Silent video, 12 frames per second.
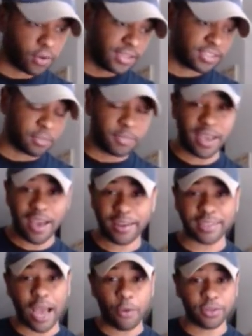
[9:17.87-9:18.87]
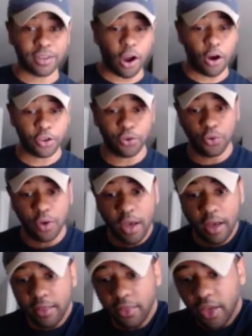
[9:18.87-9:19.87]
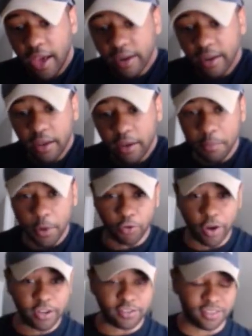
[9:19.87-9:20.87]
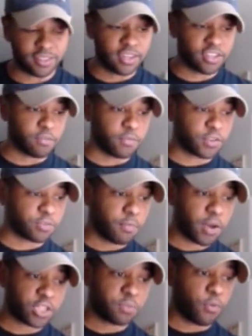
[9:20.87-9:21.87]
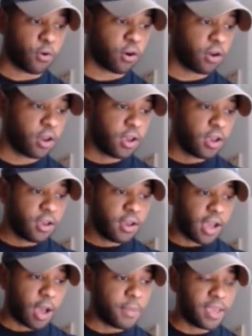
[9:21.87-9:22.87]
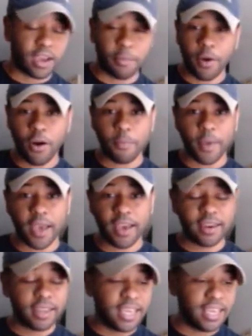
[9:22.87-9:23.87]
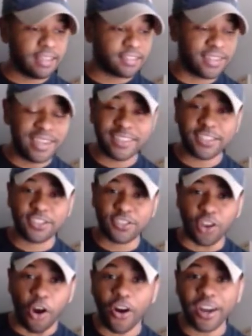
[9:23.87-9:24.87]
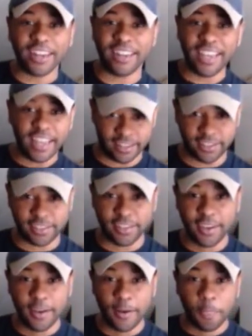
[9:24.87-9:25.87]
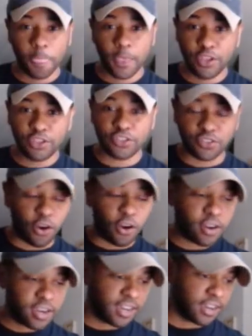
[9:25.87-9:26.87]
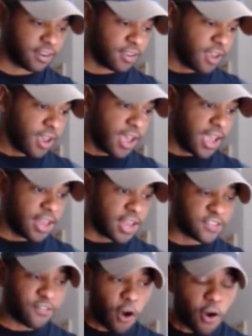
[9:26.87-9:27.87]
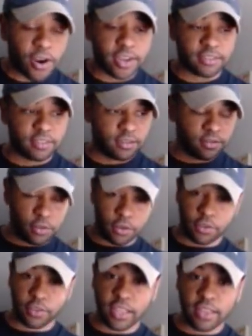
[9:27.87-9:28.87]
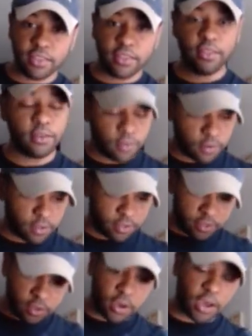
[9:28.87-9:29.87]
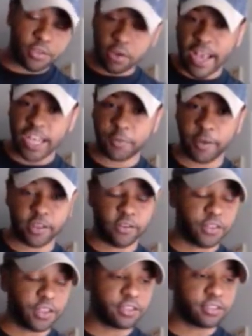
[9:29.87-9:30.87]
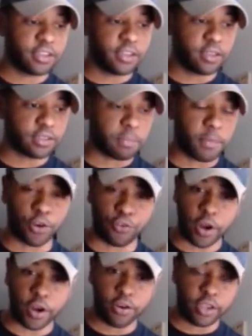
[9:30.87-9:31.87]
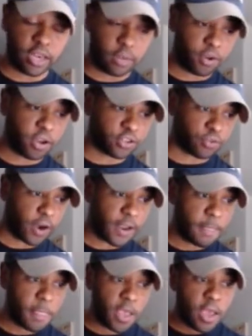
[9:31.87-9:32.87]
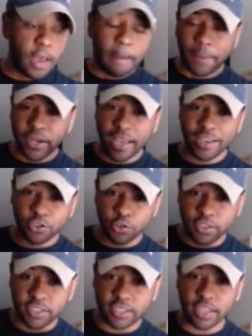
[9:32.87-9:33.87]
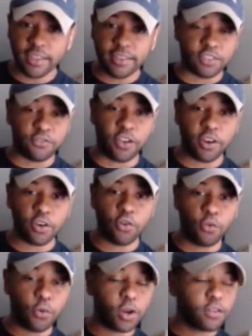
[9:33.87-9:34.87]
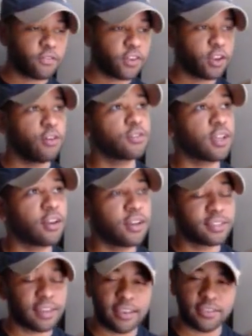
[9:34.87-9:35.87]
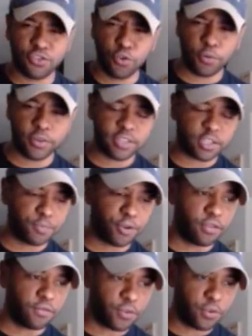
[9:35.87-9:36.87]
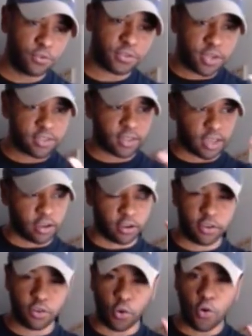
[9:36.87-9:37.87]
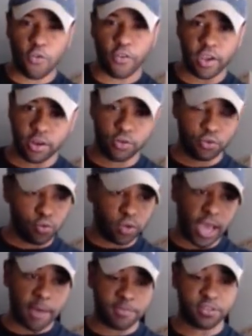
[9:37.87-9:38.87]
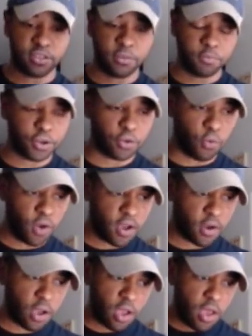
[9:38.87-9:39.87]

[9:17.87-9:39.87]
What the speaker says: And to be honest, I would argue that McGregor's intention was much more, I mean, come on, man. He started it. He started it. And as far as then the other aspect of this is McGregor getting punched, right? But as you can see in this video, one of the videos, it has 2.6 million views, and it's like a good overhead. The dude captures it pretty well.